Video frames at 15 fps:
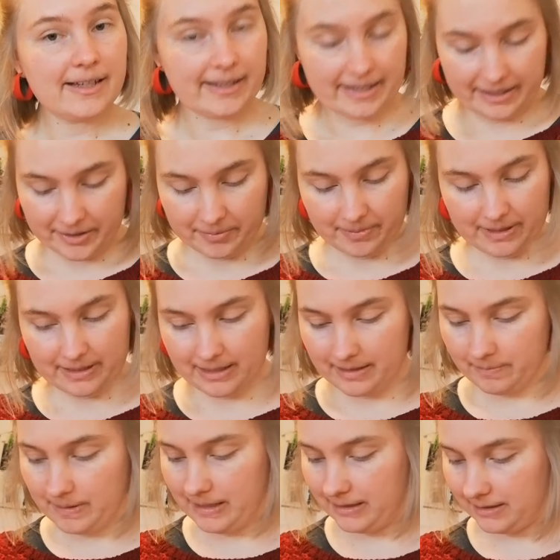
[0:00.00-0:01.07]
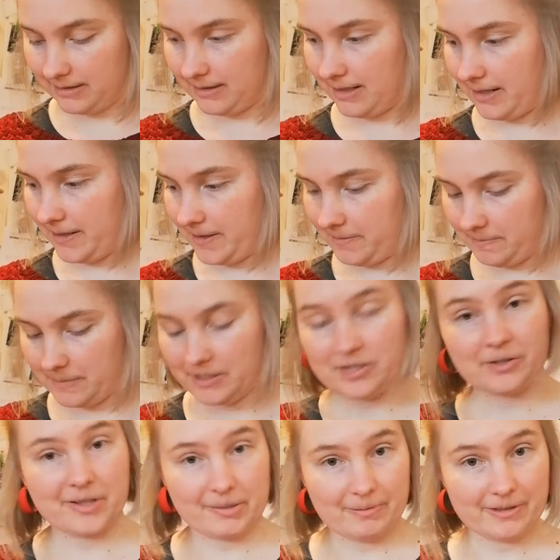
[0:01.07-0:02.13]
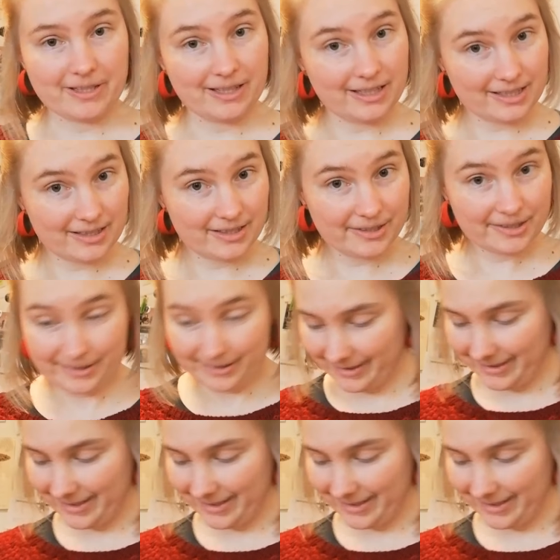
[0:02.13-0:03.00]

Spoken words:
I hope this has been enjoyable to listen to